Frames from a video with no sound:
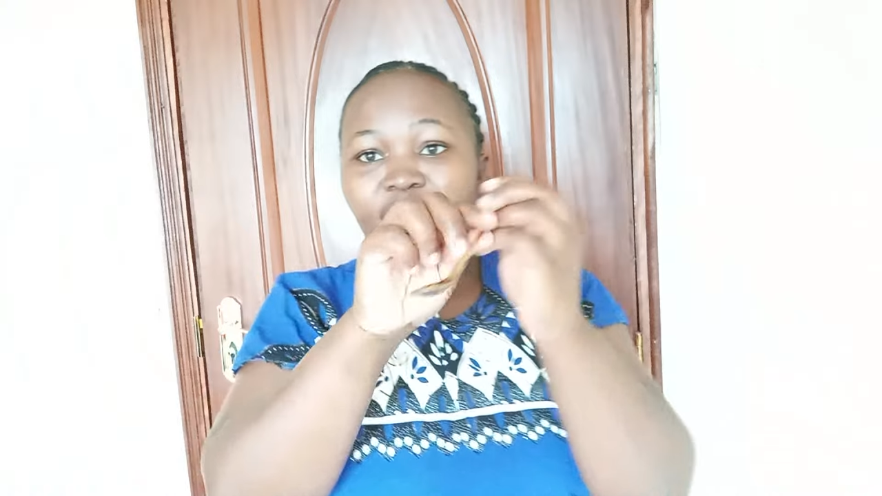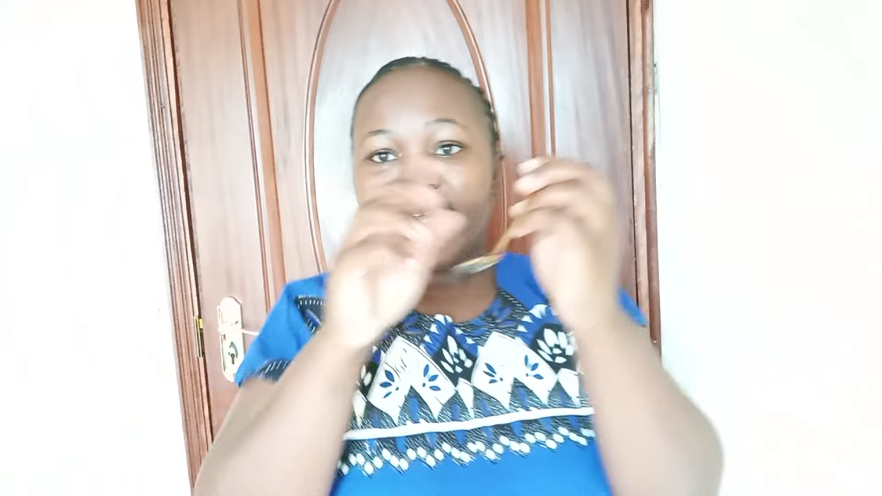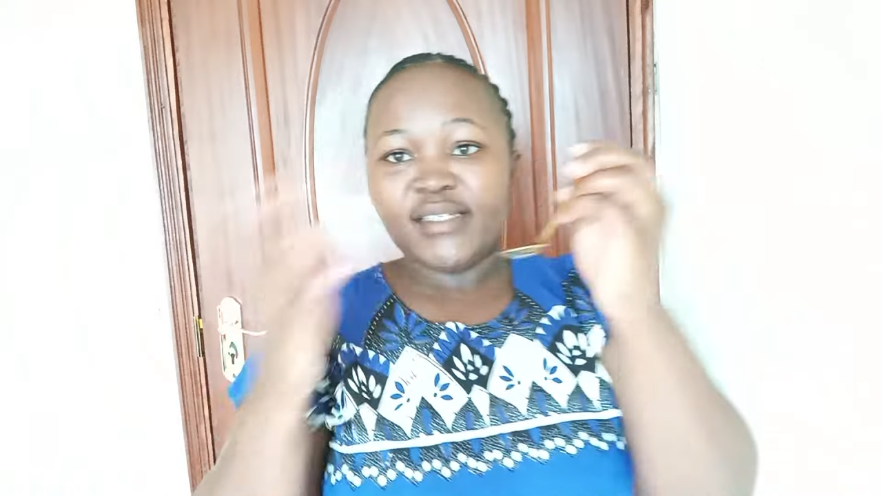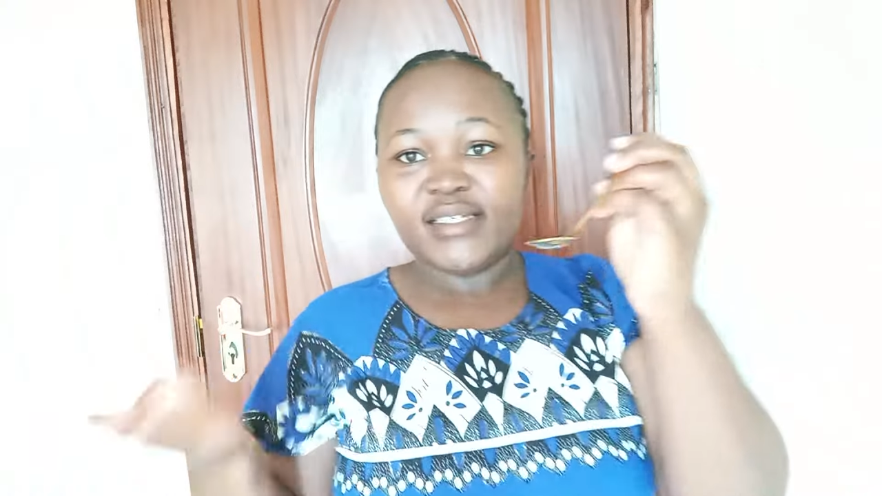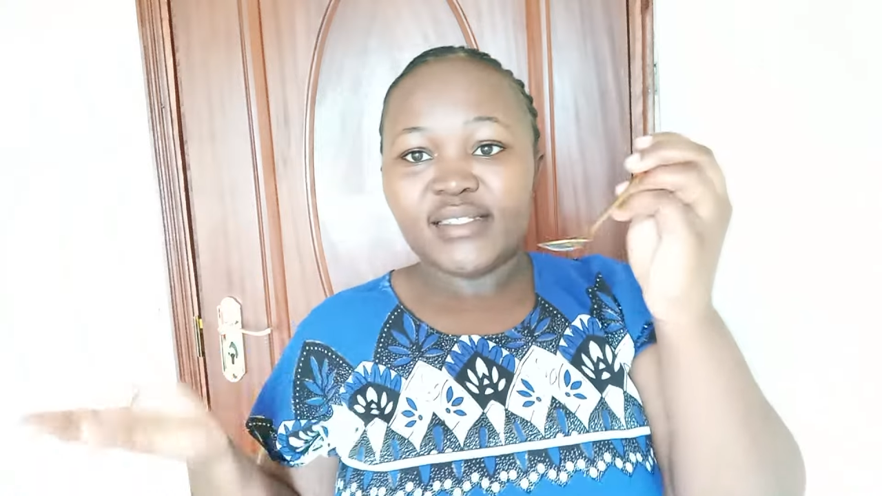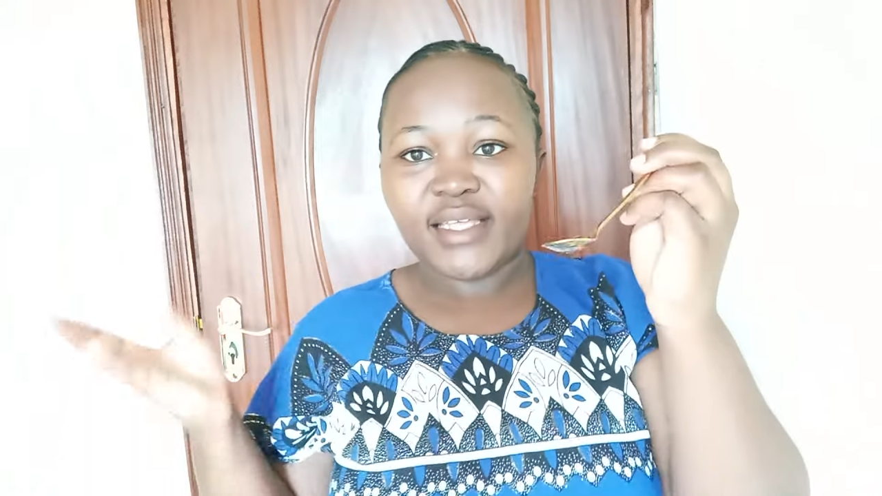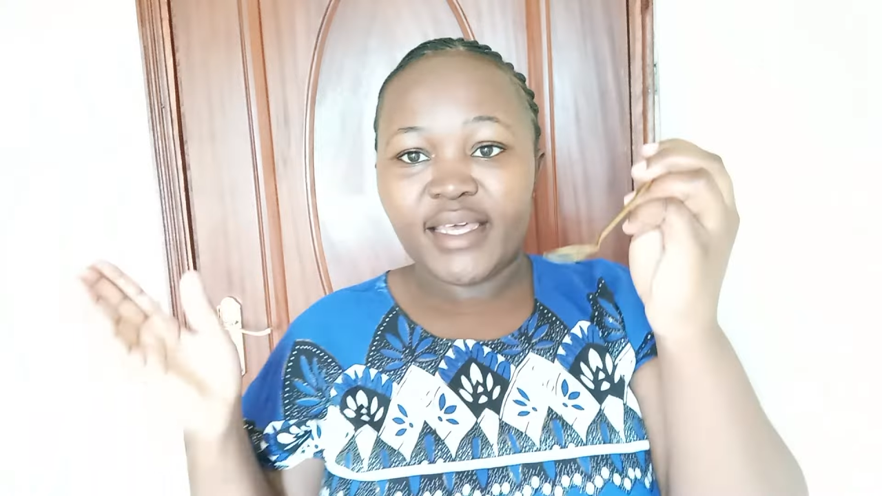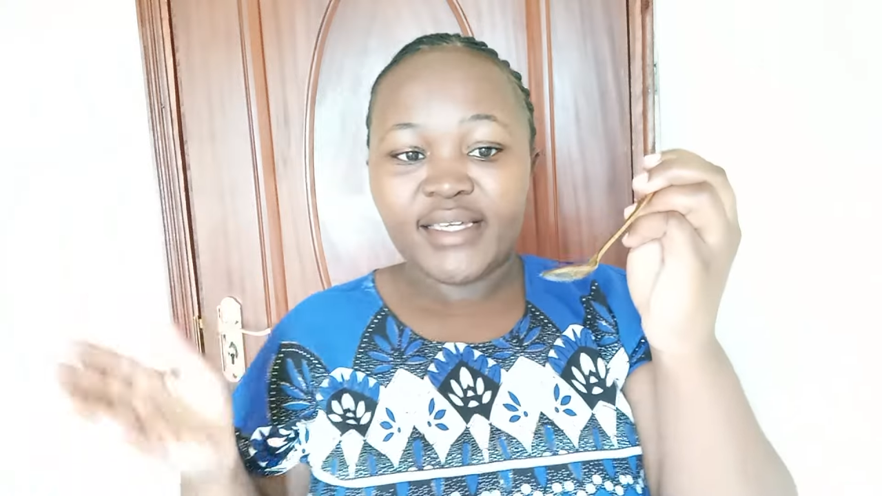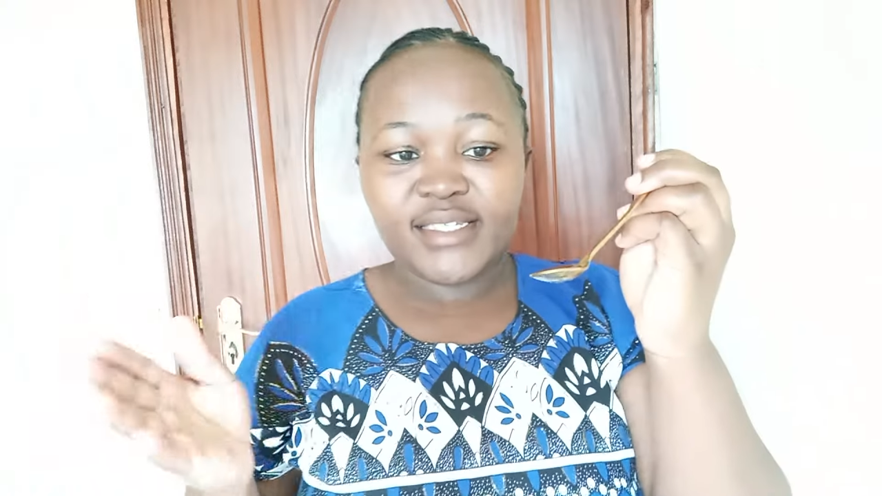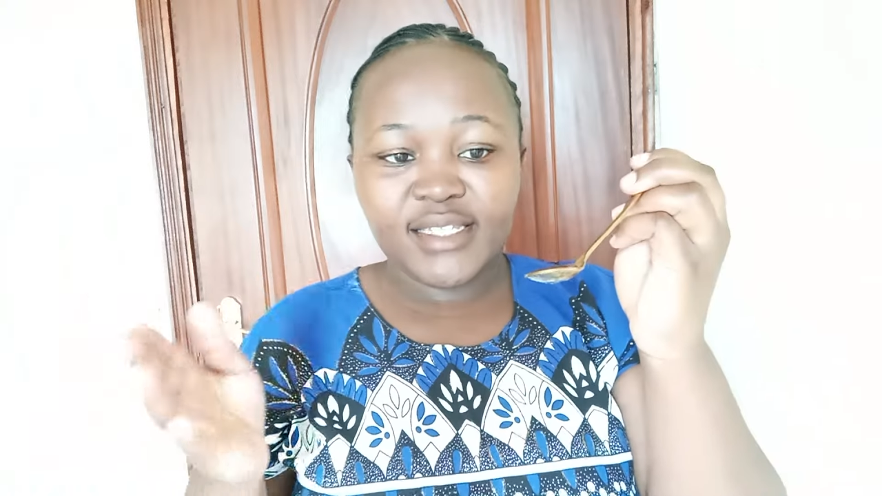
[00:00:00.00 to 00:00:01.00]
I just
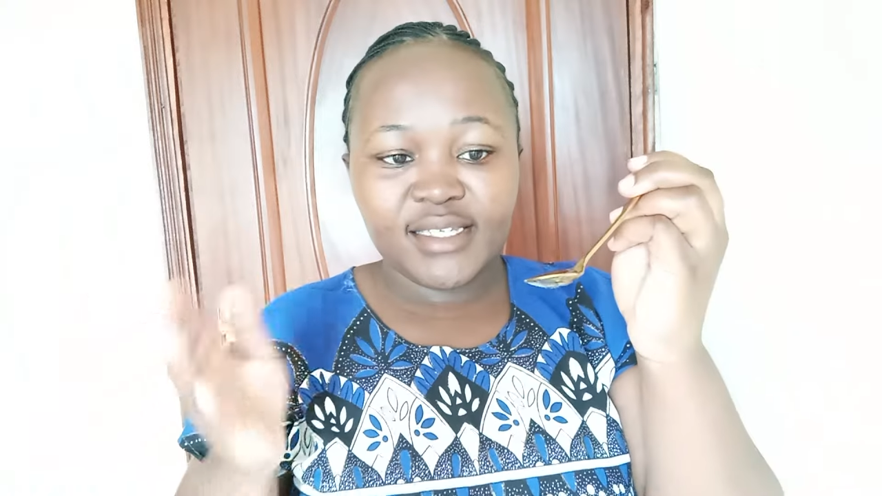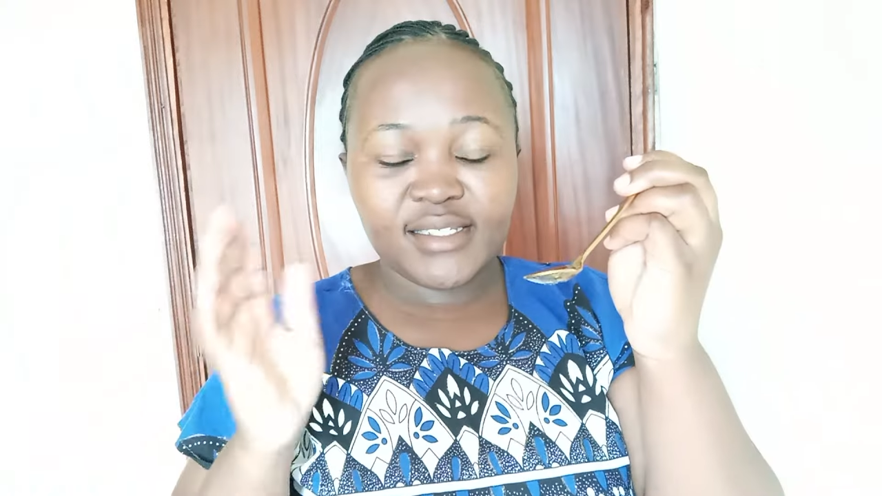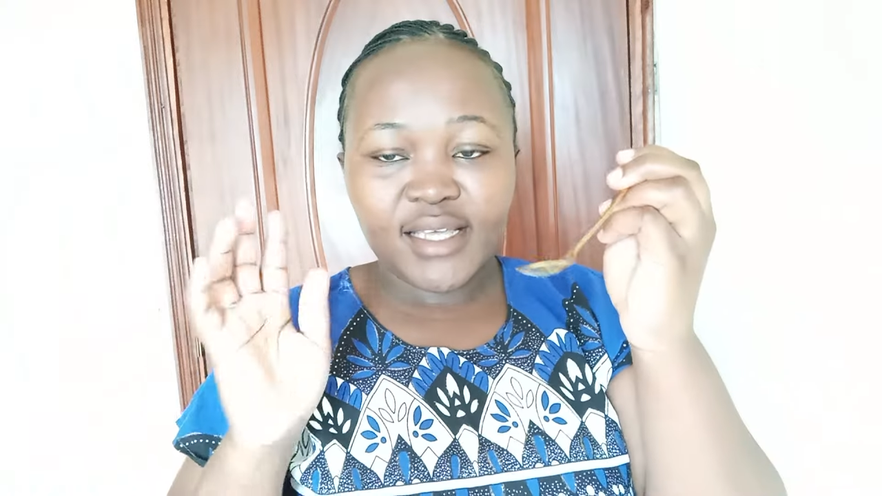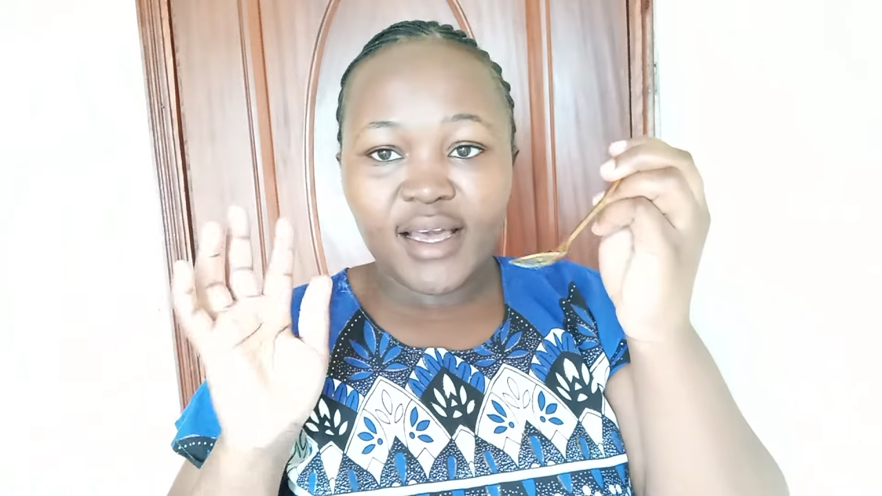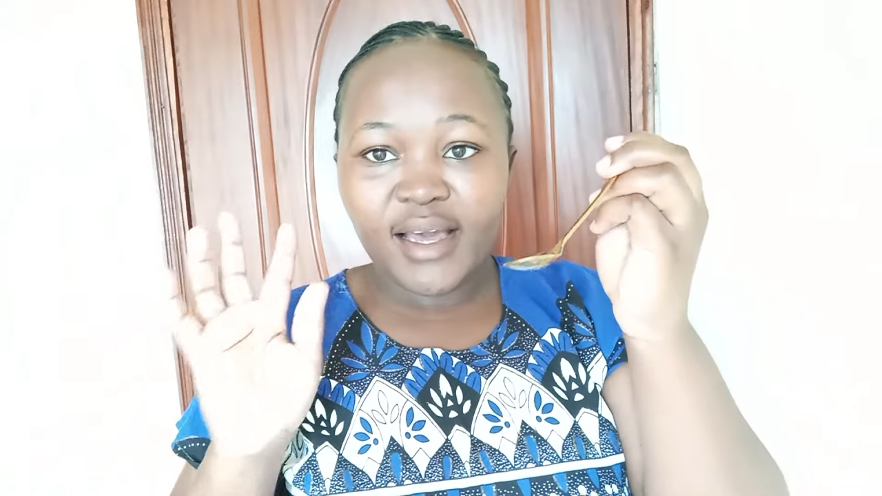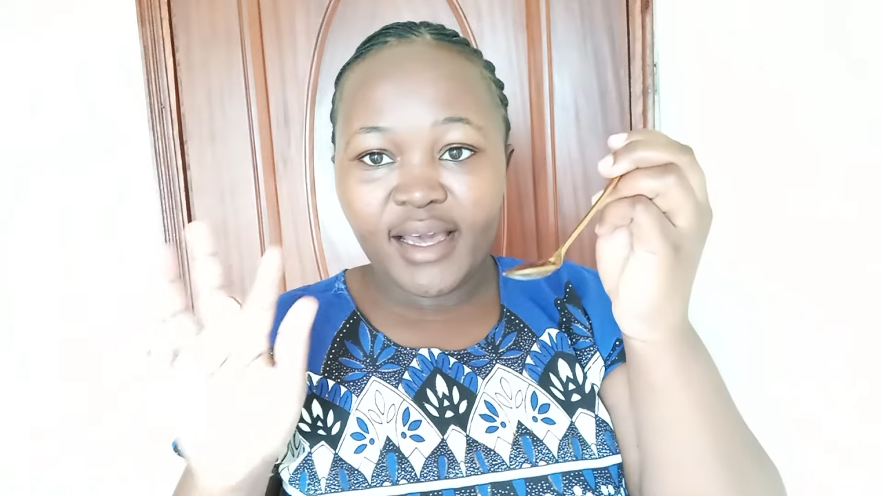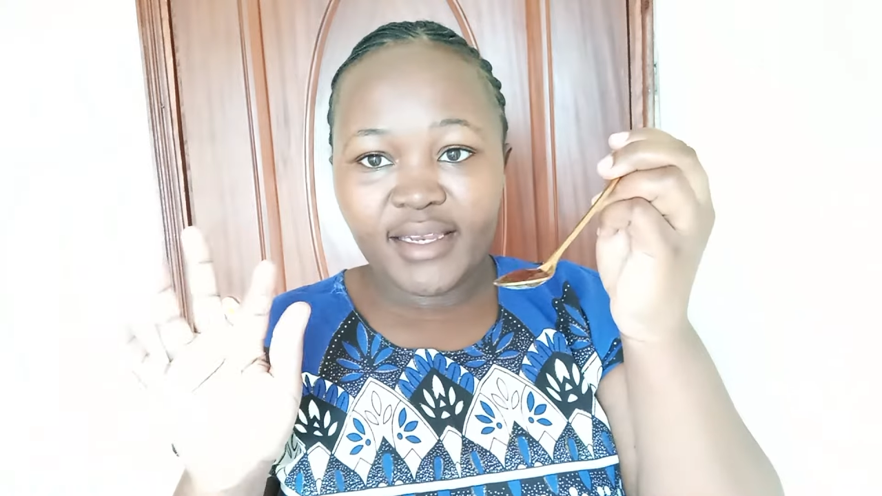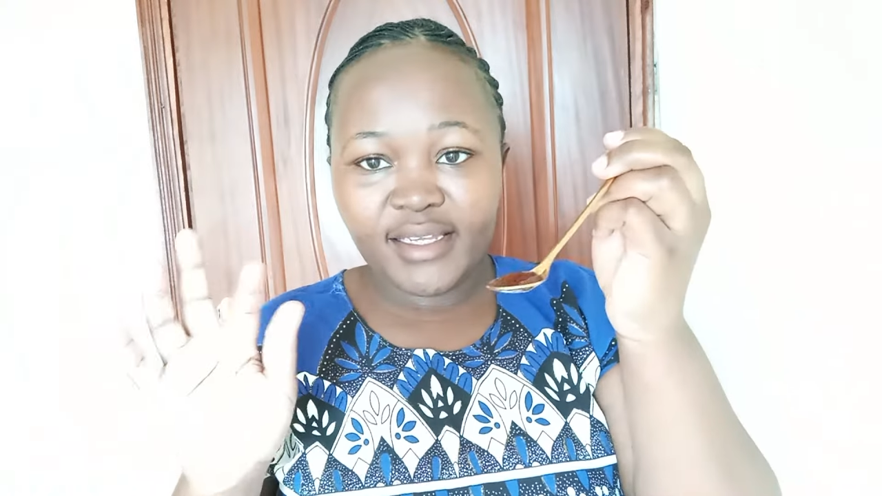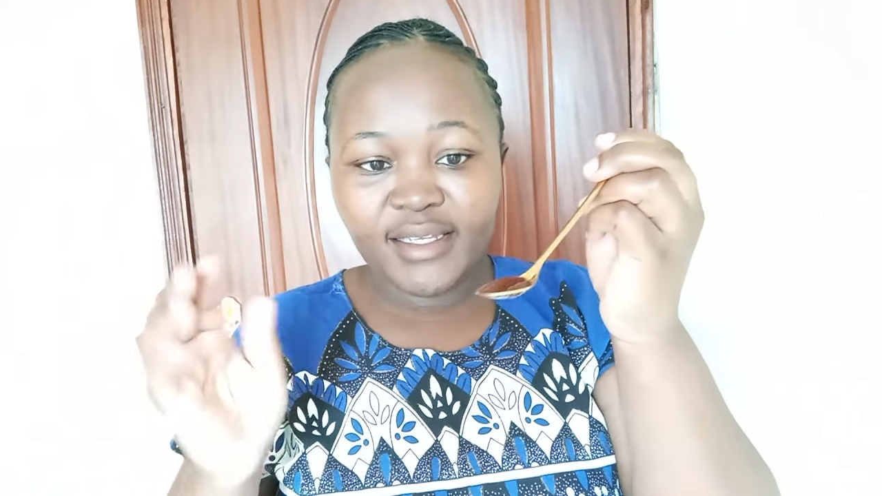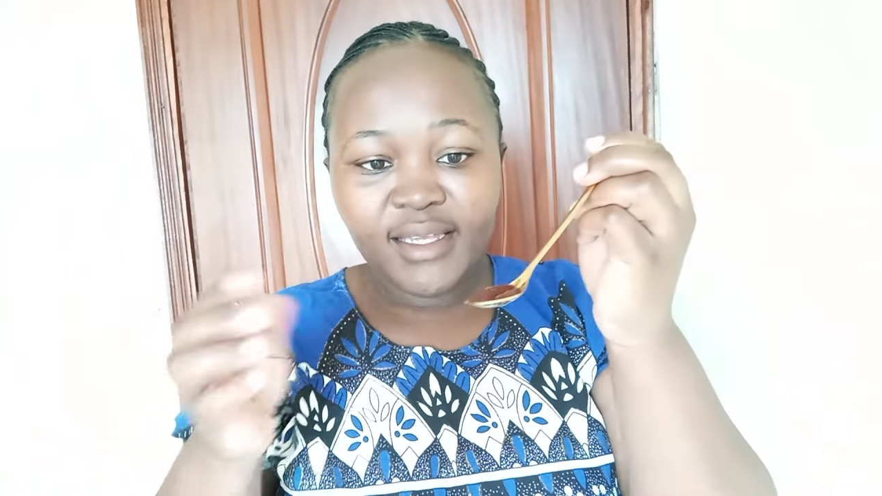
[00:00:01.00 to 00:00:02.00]
get this
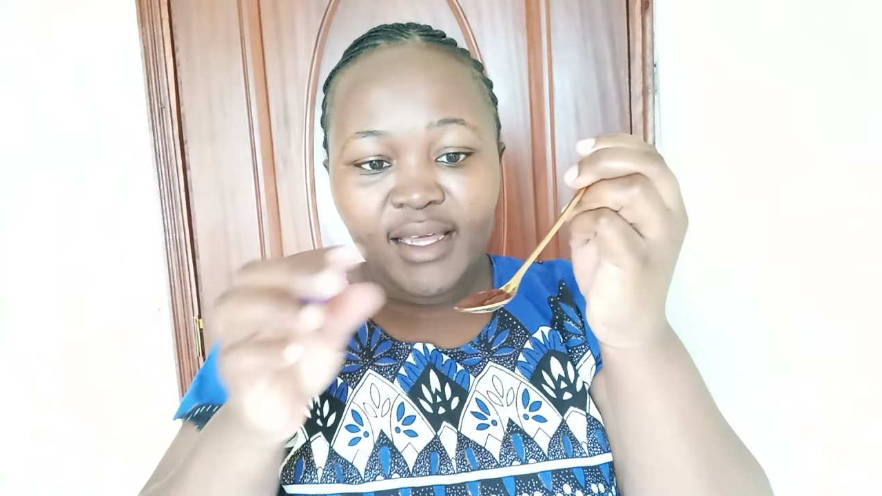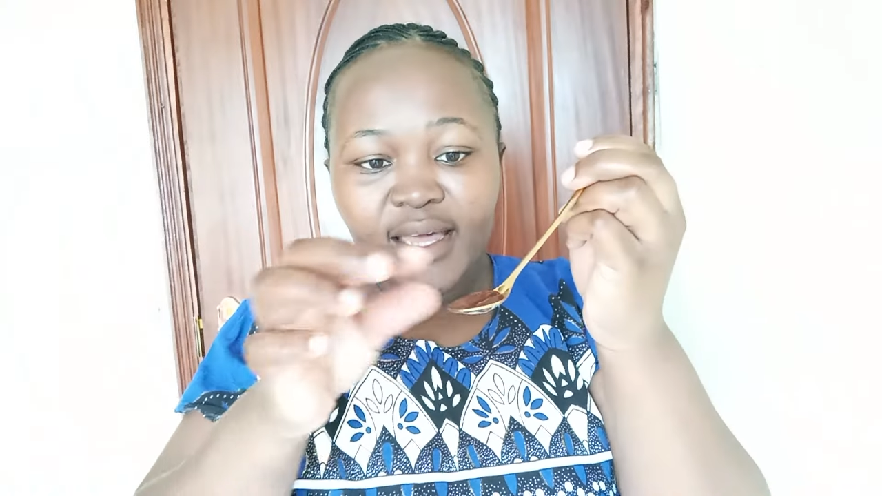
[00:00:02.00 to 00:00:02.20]
honey